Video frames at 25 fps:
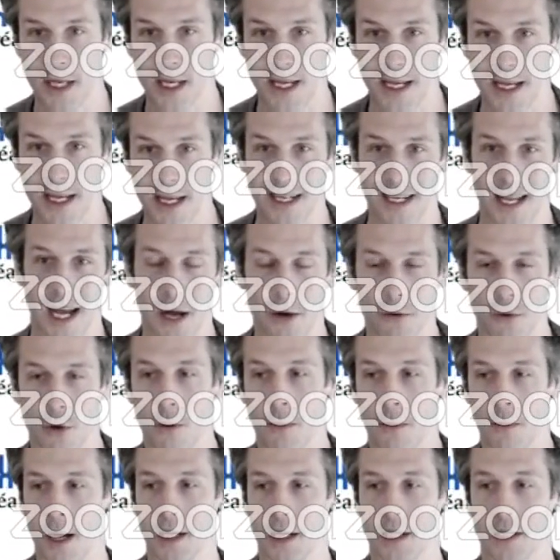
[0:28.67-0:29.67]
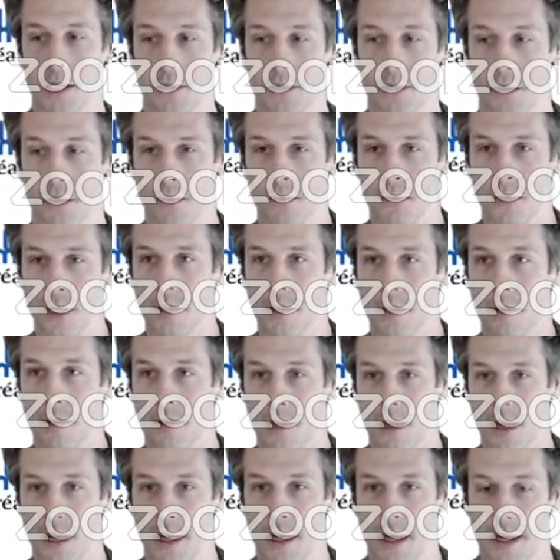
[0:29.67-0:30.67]
endow robots with
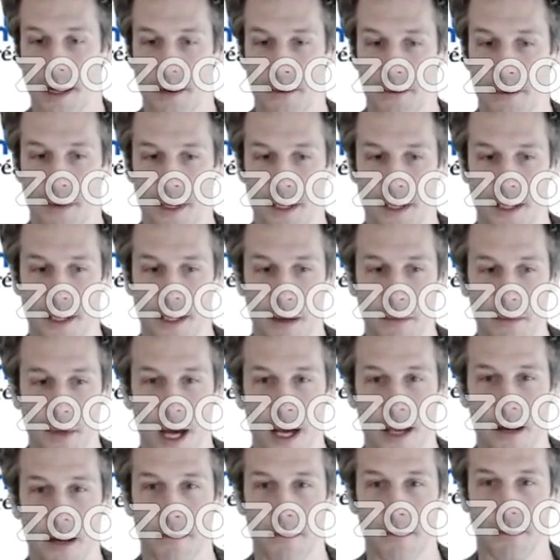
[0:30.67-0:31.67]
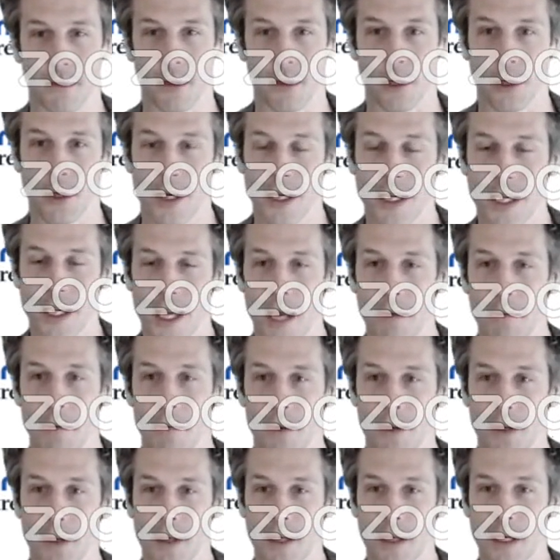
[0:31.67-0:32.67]
some kind of learning
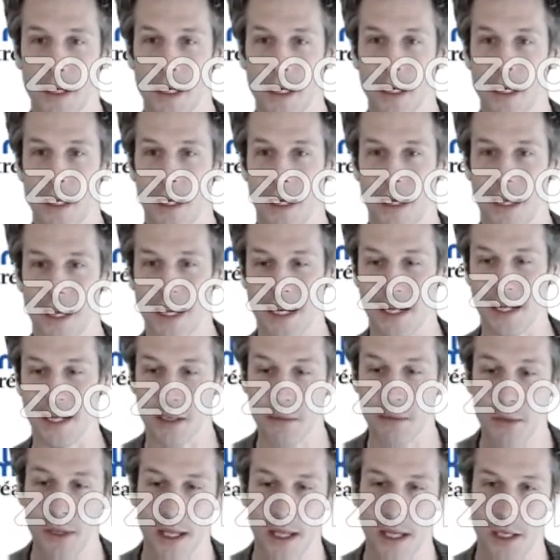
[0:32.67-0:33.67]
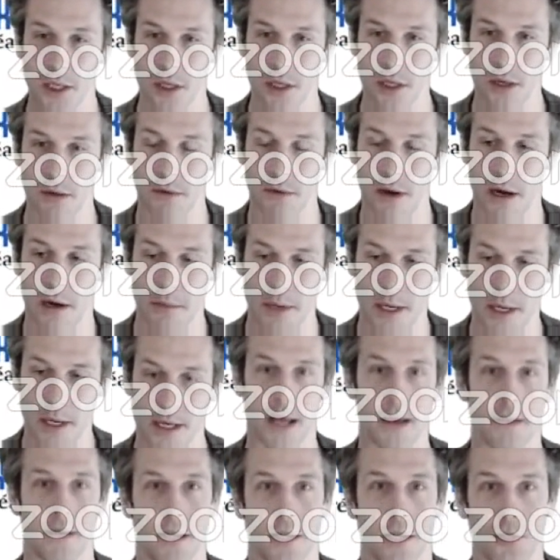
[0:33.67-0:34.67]
capability in a simulation
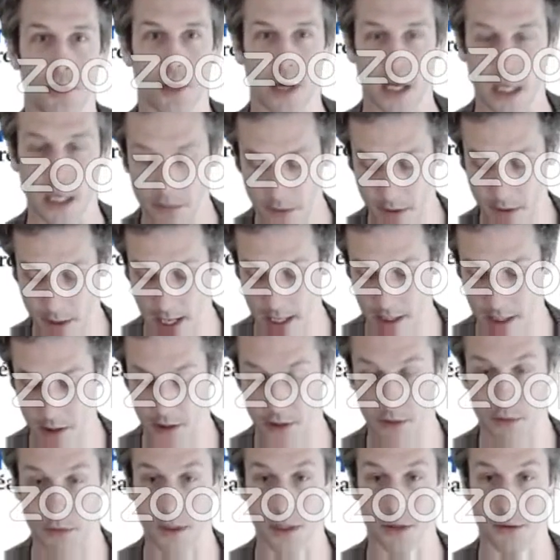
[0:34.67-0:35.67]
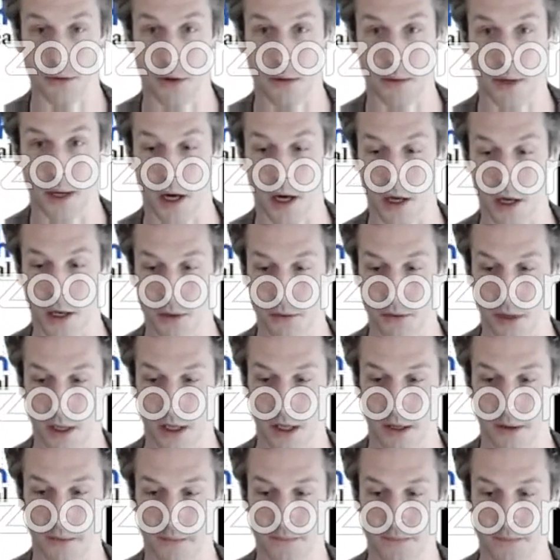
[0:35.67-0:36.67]
environment and then transfer that to the real robot hardware.